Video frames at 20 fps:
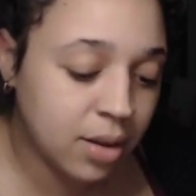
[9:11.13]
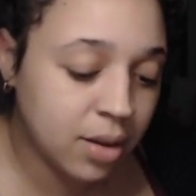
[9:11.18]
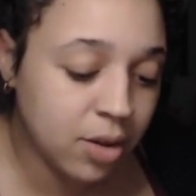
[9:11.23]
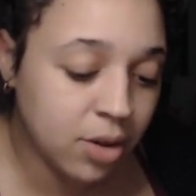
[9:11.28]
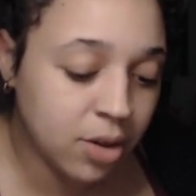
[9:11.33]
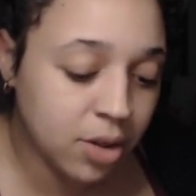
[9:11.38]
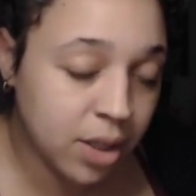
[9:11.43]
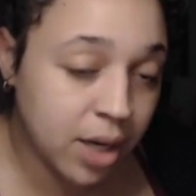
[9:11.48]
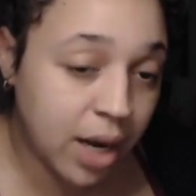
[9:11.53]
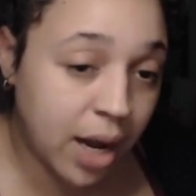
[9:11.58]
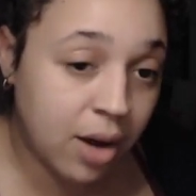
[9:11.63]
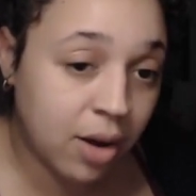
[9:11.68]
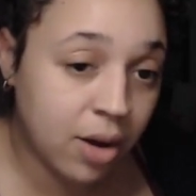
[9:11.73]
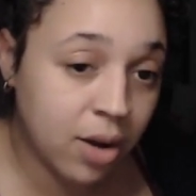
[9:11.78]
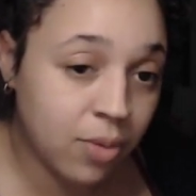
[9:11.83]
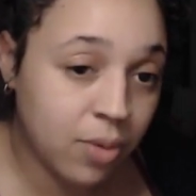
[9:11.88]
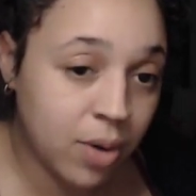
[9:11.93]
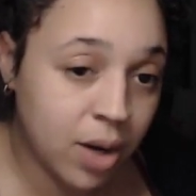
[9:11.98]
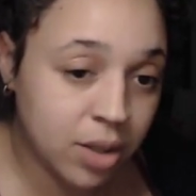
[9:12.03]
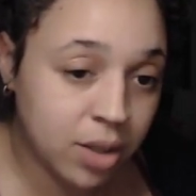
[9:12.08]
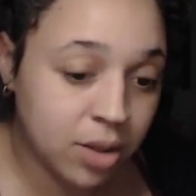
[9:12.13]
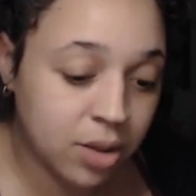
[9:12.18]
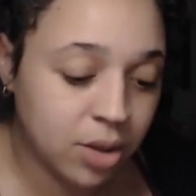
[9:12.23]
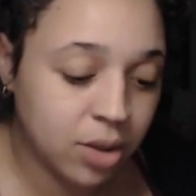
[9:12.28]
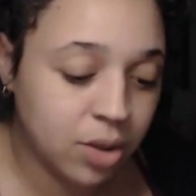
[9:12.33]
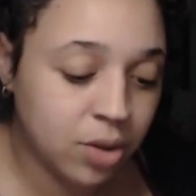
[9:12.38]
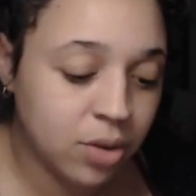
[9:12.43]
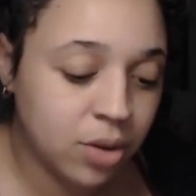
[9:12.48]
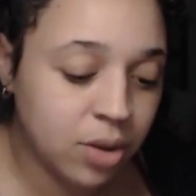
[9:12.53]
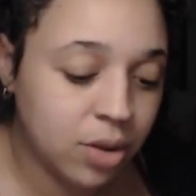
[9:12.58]
your child can watch on
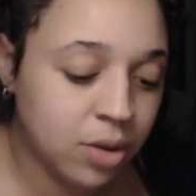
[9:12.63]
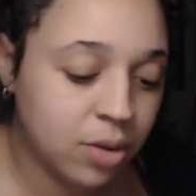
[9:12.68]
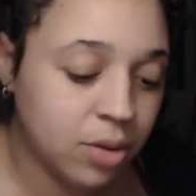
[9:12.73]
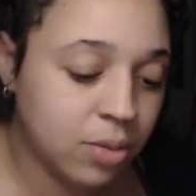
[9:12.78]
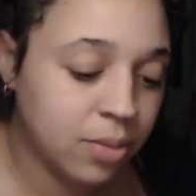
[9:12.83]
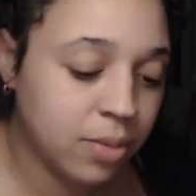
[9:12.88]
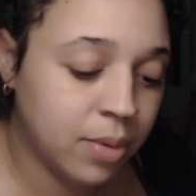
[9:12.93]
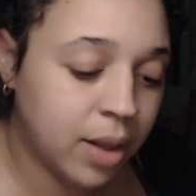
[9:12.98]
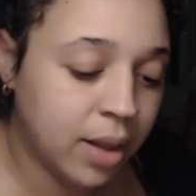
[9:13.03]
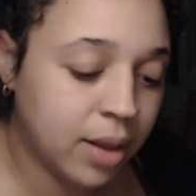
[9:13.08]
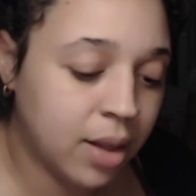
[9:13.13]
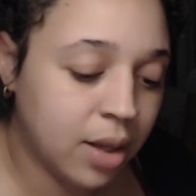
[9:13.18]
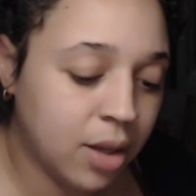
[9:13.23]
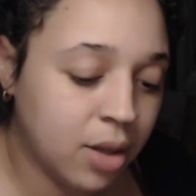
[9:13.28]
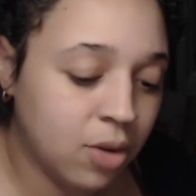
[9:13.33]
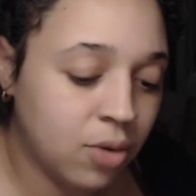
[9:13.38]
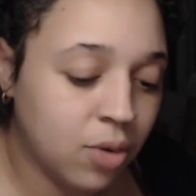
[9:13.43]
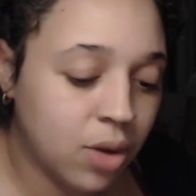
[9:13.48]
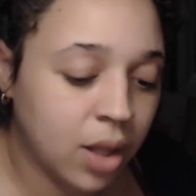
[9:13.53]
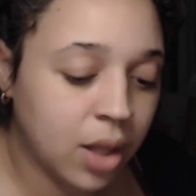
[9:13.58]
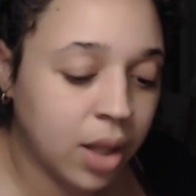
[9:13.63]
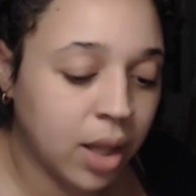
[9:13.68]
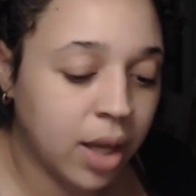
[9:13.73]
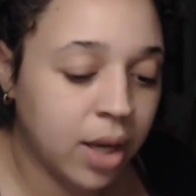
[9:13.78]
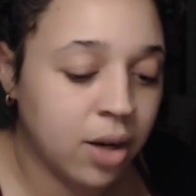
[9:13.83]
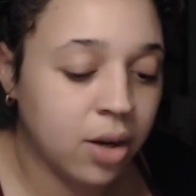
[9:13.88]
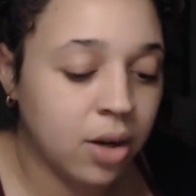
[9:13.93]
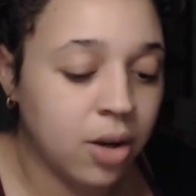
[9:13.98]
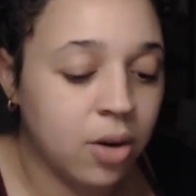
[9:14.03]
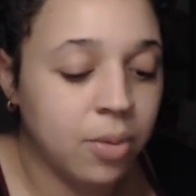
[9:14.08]
YouTube that then you can
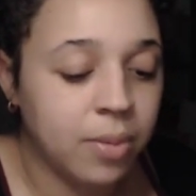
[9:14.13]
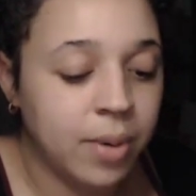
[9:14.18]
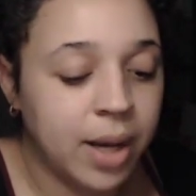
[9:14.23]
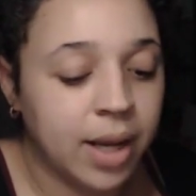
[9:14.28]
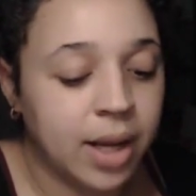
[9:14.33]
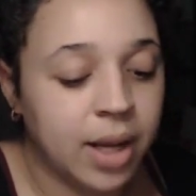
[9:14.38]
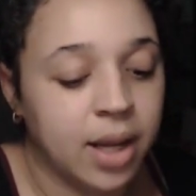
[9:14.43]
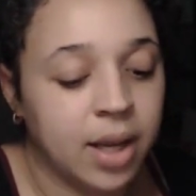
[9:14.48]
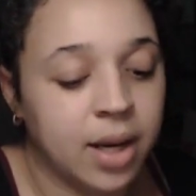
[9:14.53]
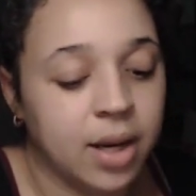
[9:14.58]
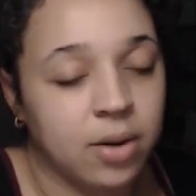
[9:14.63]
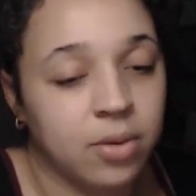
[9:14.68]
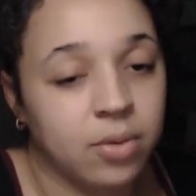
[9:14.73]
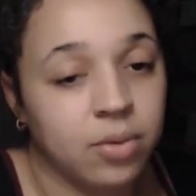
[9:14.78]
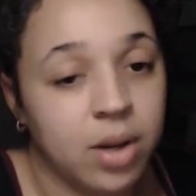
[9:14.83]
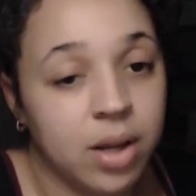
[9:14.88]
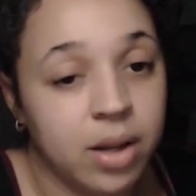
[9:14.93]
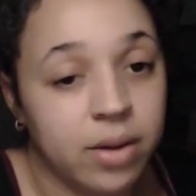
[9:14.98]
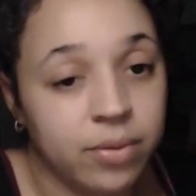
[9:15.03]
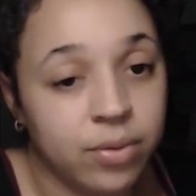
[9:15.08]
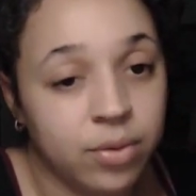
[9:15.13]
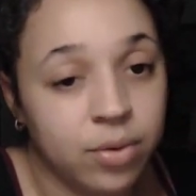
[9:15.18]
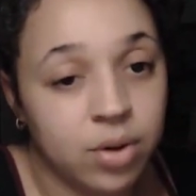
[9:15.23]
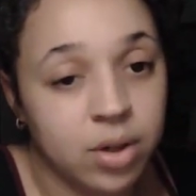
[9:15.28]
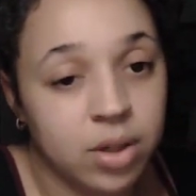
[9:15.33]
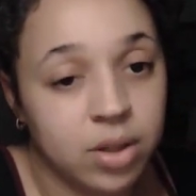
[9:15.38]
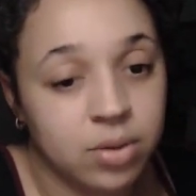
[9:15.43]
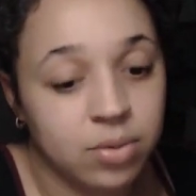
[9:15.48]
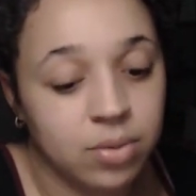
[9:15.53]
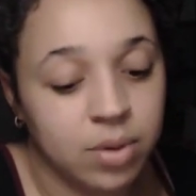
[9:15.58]
later go back in and
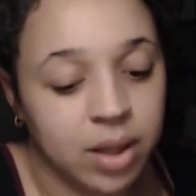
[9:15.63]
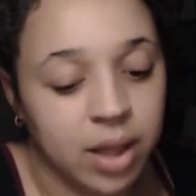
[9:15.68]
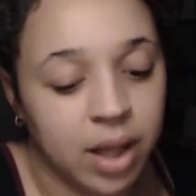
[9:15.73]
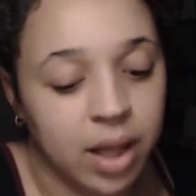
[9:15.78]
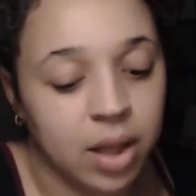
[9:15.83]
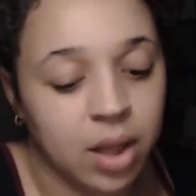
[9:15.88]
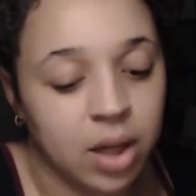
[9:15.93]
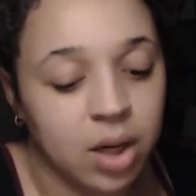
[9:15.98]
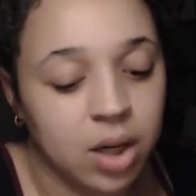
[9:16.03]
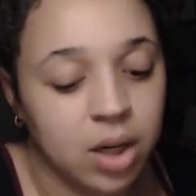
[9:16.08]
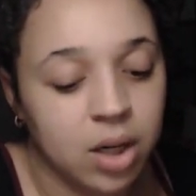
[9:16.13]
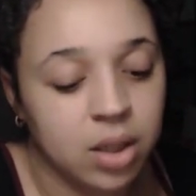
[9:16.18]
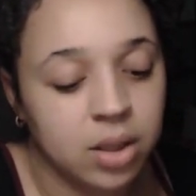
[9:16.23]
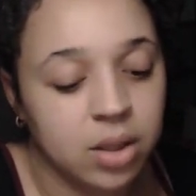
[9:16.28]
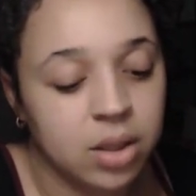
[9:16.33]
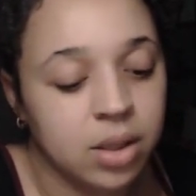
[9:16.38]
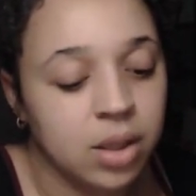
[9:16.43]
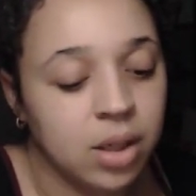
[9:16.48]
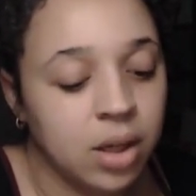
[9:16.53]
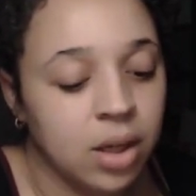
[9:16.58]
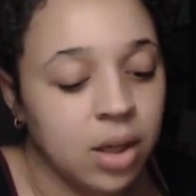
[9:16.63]
reinforce what they learned.